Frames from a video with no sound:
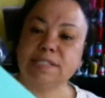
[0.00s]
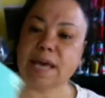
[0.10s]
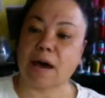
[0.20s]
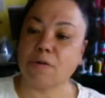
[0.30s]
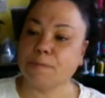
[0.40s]

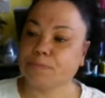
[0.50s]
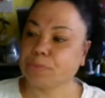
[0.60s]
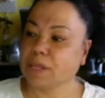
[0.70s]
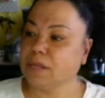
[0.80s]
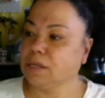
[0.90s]
out
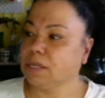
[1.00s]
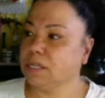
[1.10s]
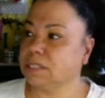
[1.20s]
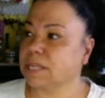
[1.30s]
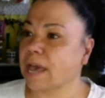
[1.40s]

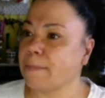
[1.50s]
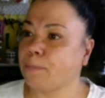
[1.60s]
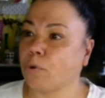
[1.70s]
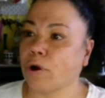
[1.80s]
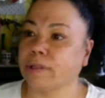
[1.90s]
is I
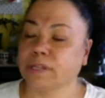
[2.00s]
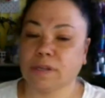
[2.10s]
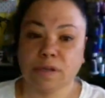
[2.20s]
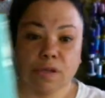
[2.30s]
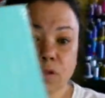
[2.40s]
bought
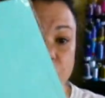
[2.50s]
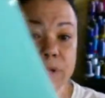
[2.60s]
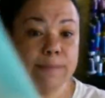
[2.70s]
3